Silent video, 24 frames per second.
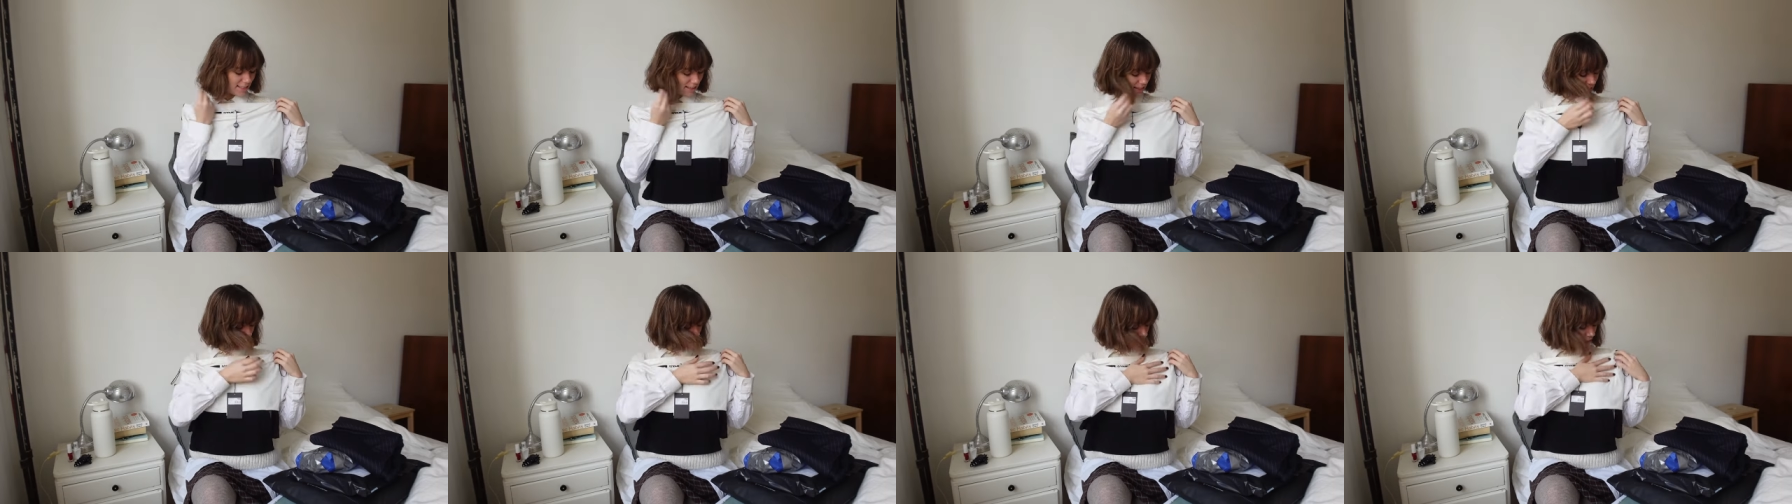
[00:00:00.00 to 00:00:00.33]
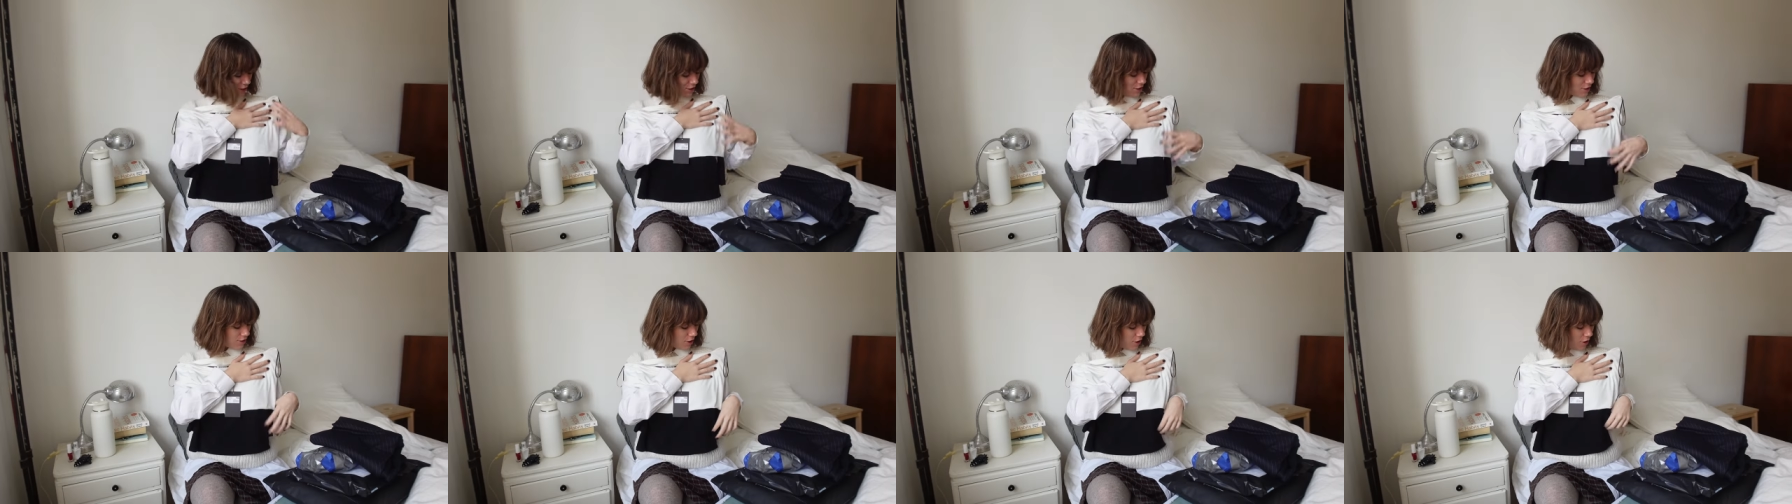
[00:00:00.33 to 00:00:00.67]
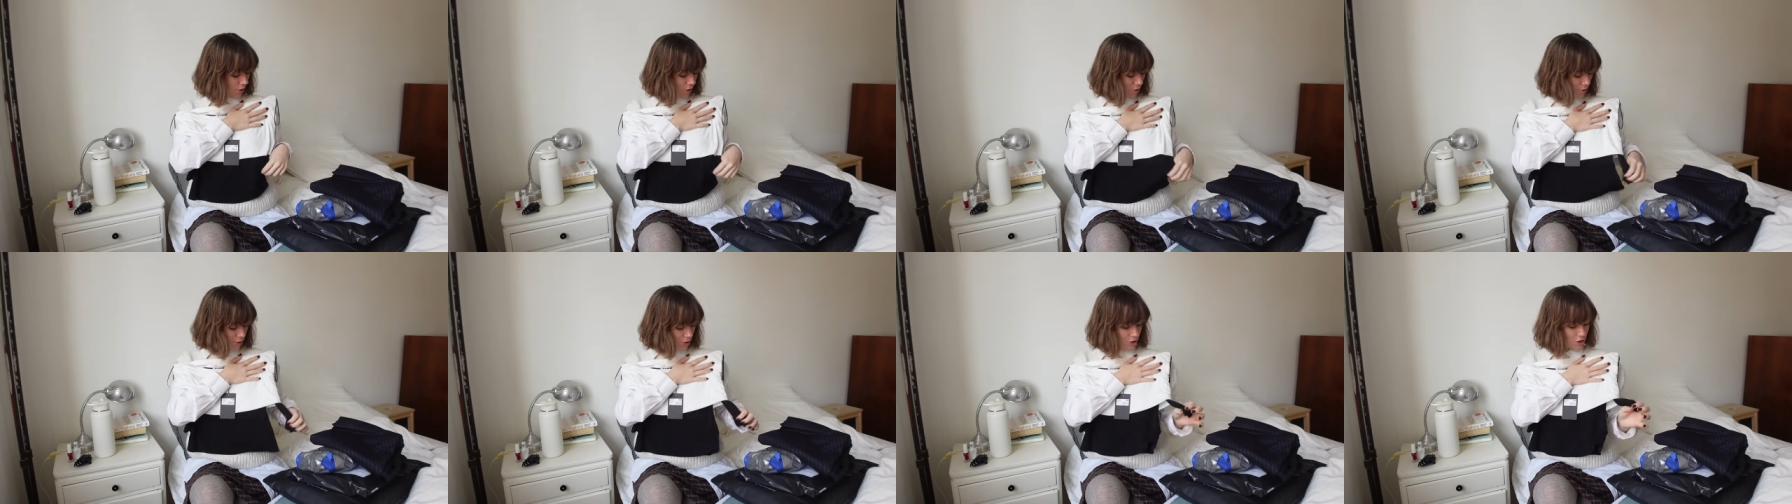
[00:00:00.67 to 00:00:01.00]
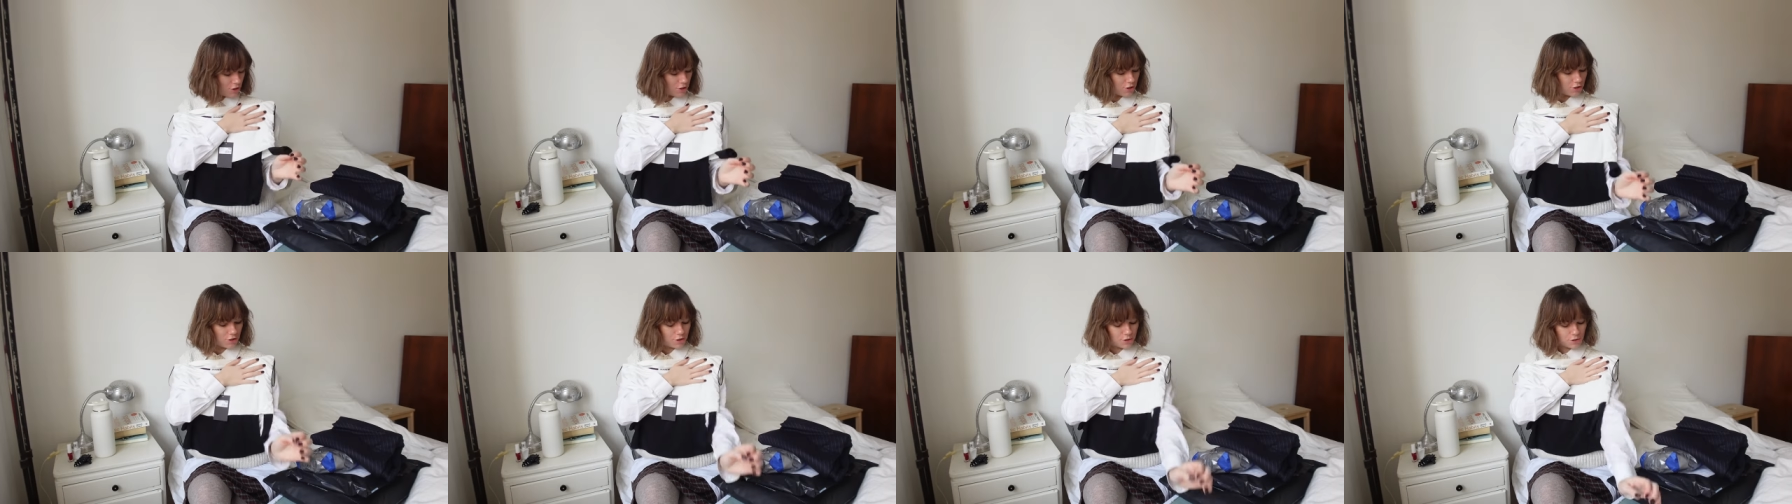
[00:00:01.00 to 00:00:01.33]
It's so
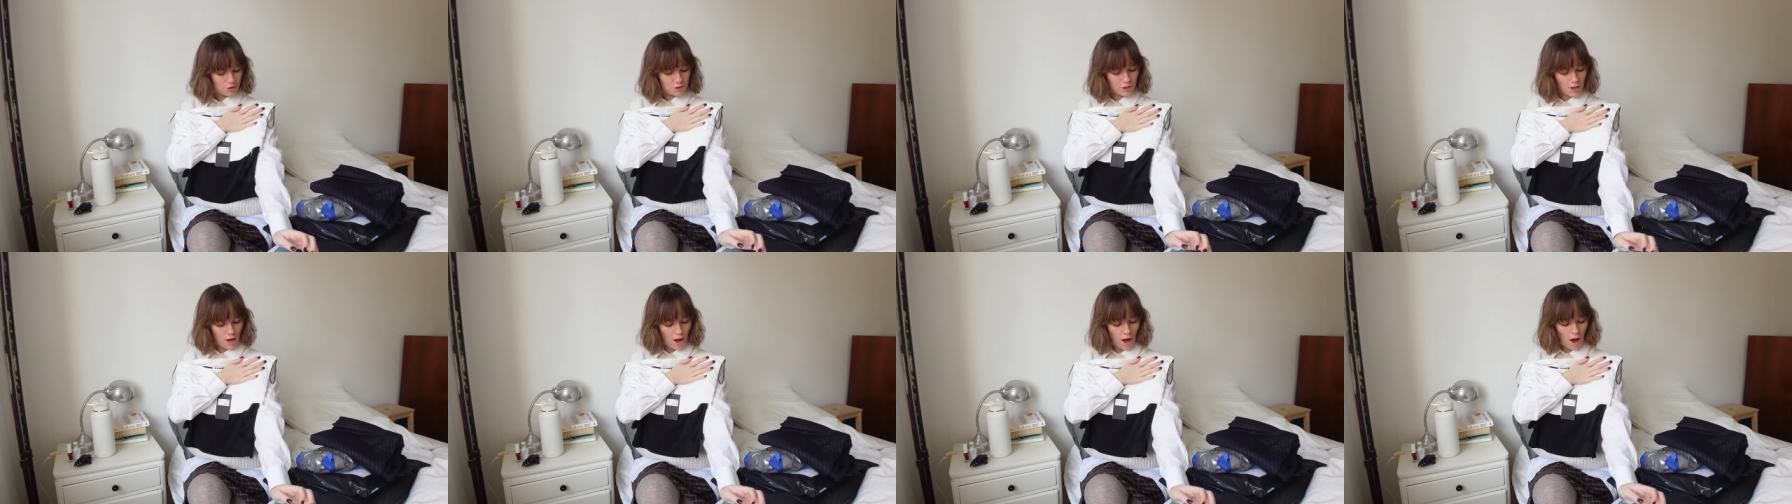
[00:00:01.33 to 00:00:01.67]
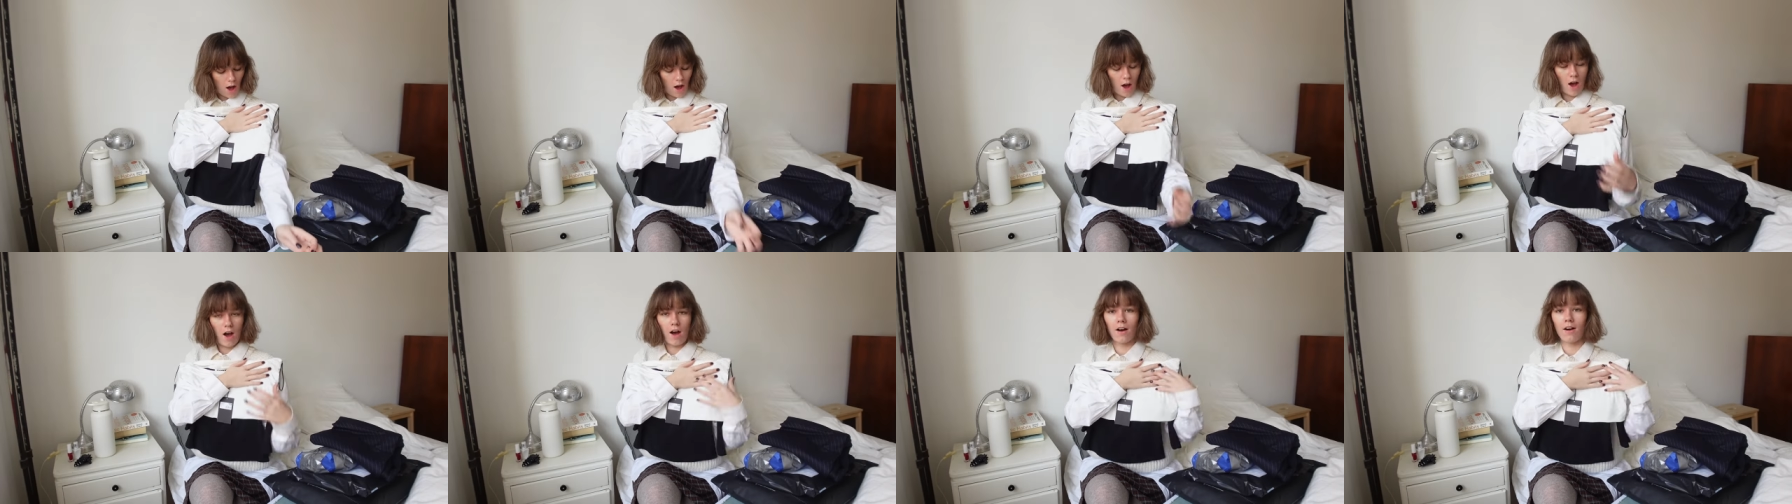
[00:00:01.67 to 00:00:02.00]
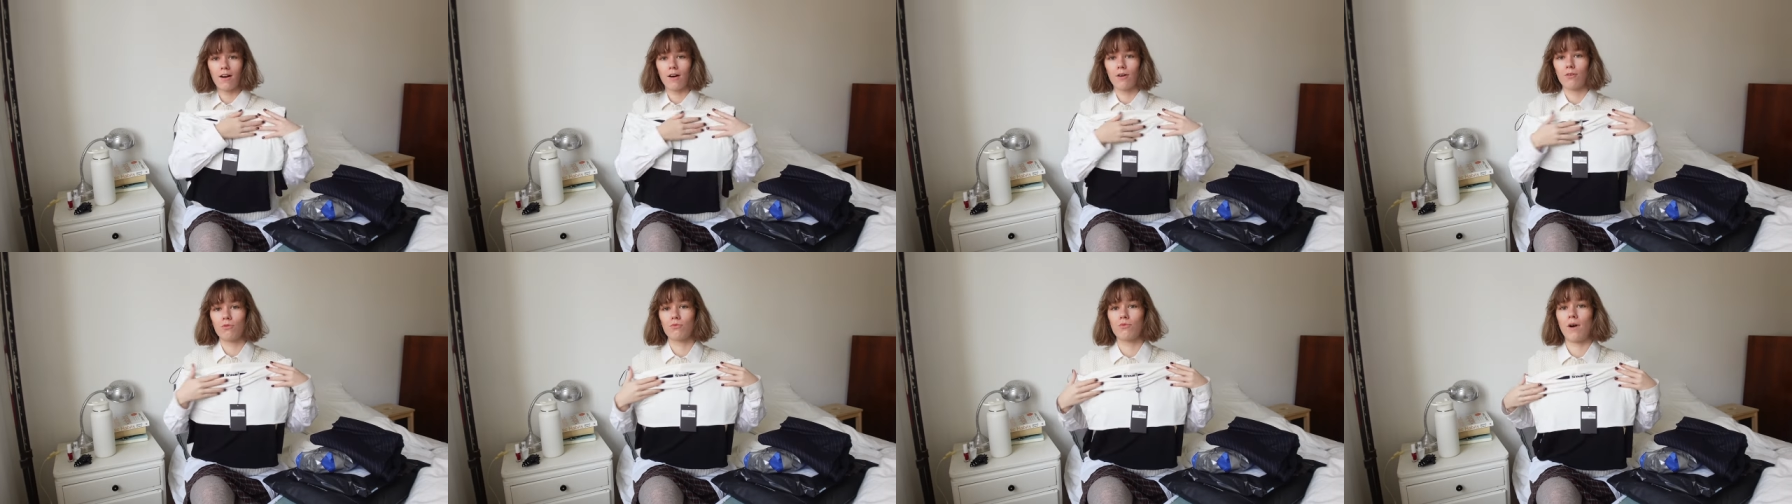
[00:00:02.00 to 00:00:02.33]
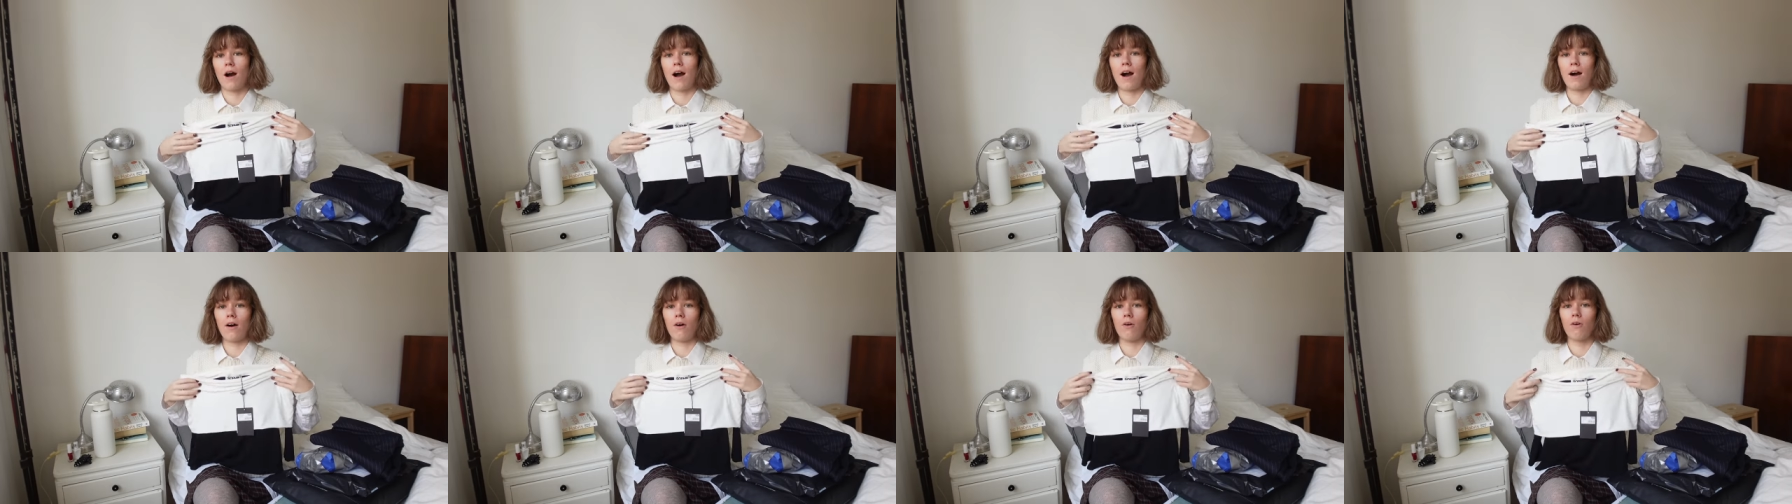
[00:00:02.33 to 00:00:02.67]
cute.
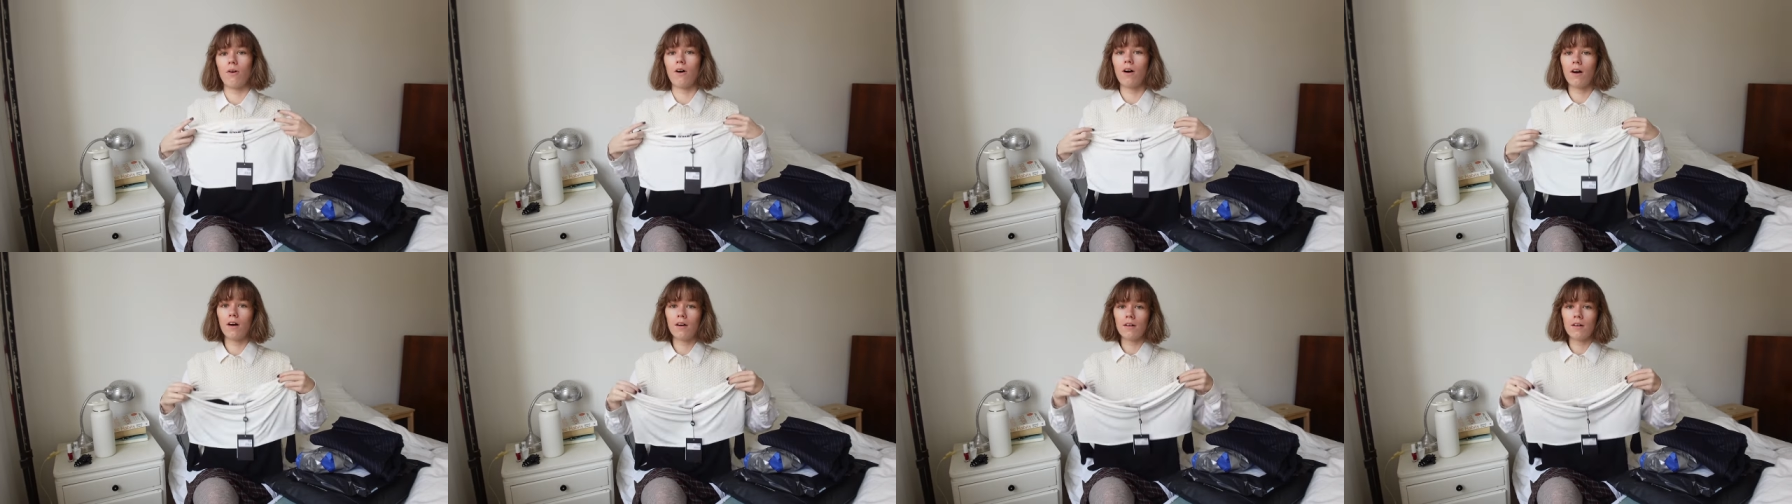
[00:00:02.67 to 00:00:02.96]
Wow.